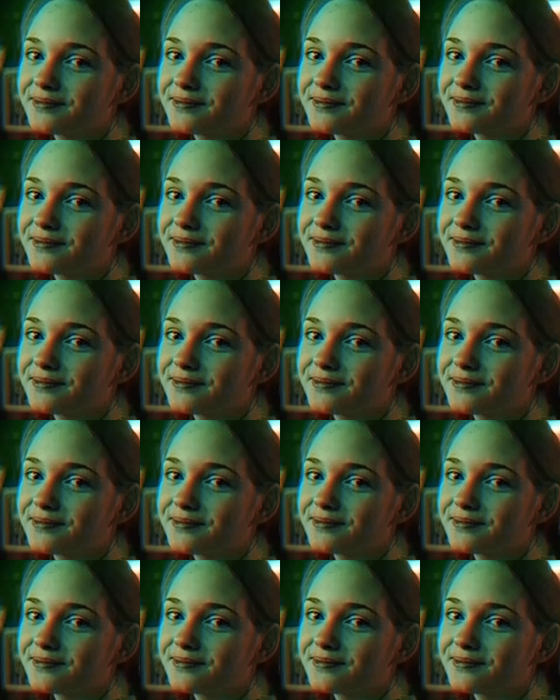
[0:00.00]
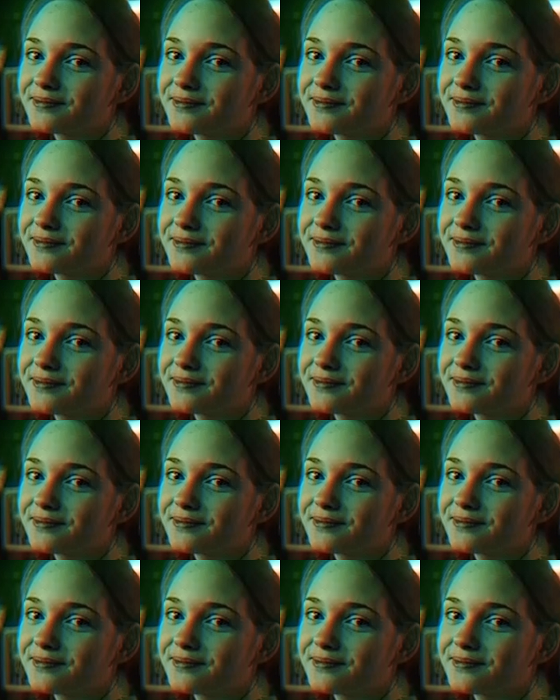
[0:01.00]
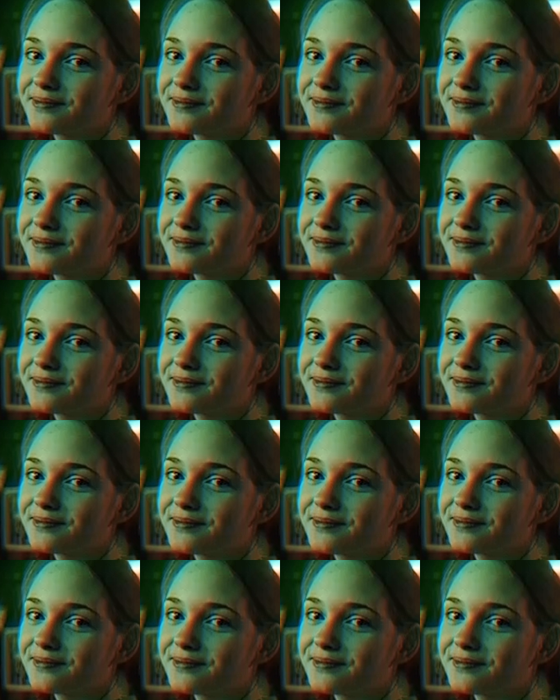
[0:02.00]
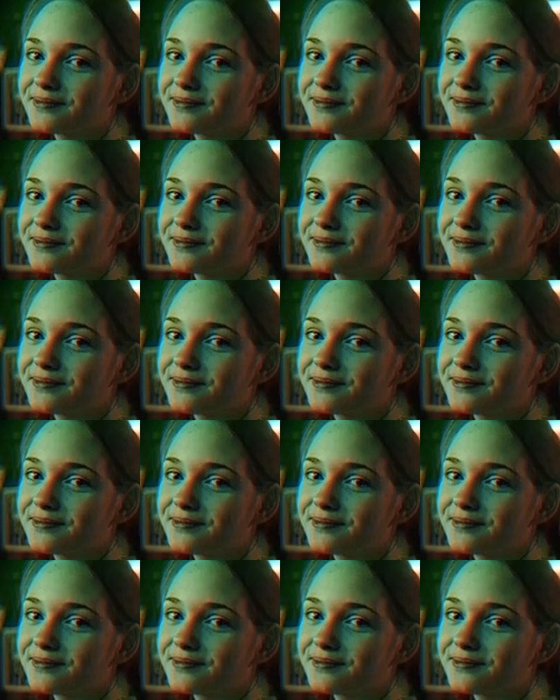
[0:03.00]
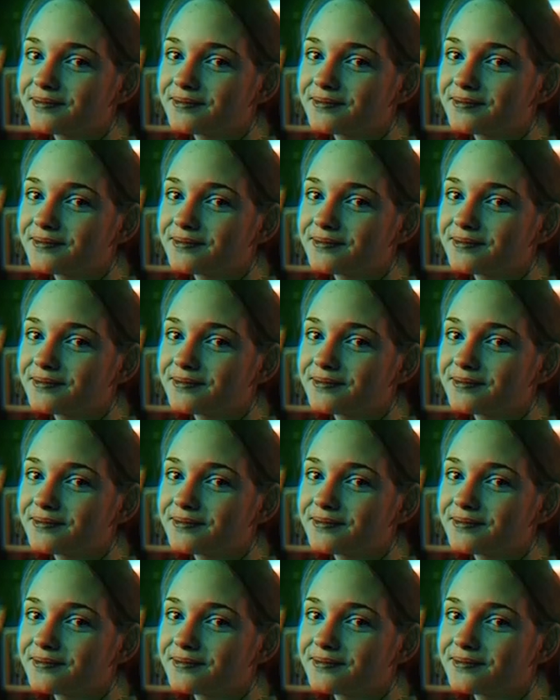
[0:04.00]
No one is speaking in this clip.